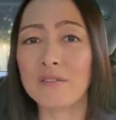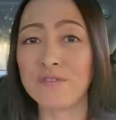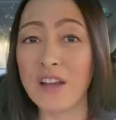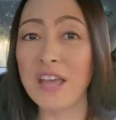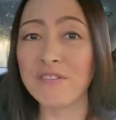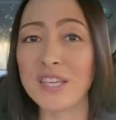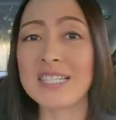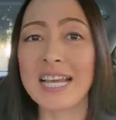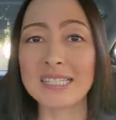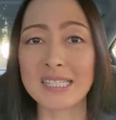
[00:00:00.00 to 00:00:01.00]
5
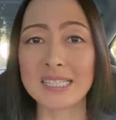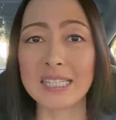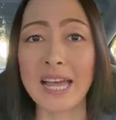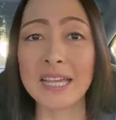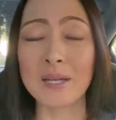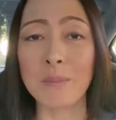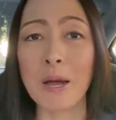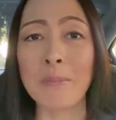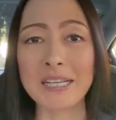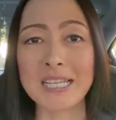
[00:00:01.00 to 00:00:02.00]
things I dislike
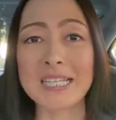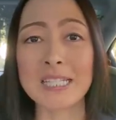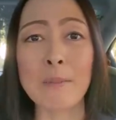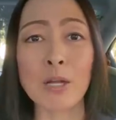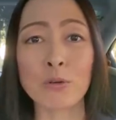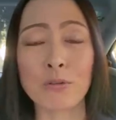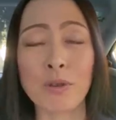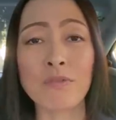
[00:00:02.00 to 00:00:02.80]
about my Tesla Model 3